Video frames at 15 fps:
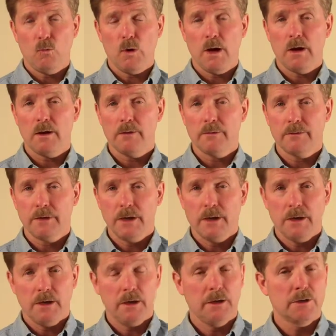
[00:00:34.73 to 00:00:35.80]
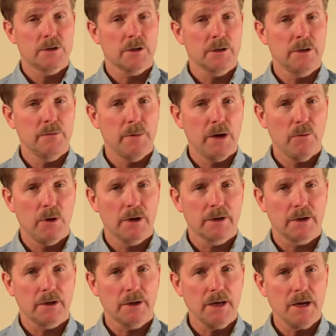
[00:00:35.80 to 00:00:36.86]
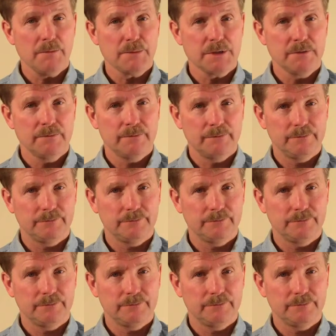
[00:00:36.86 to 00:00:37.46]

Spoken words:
while initially you may want to collapse,